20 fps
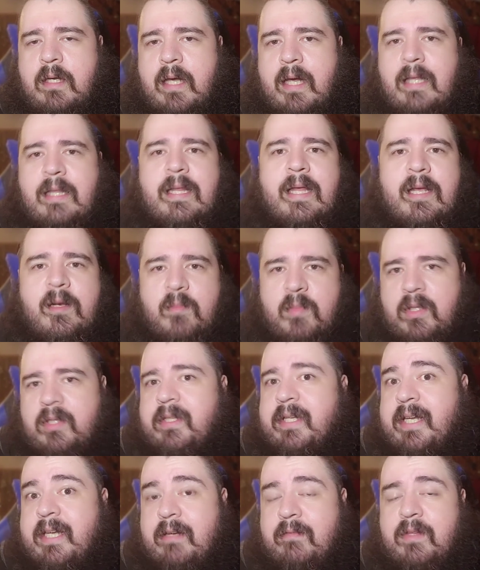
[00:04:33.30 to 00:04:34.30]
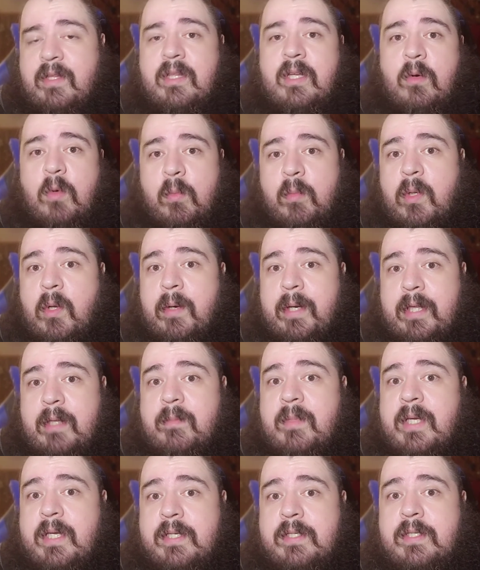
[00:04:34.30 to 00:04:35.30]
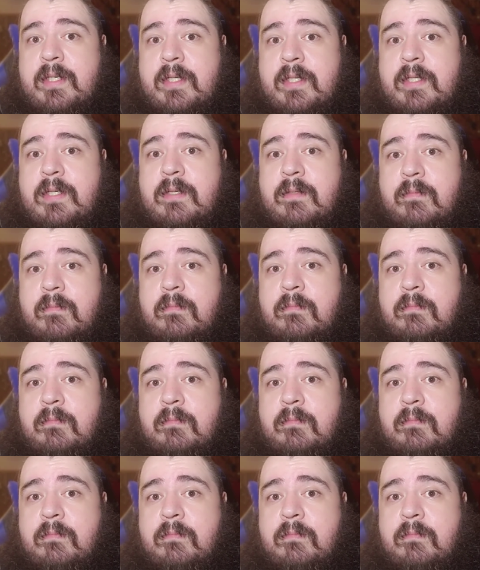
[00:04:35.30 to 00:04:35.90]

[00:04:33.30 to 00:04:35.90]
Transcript: and they'd believe that they were blowing them kisses.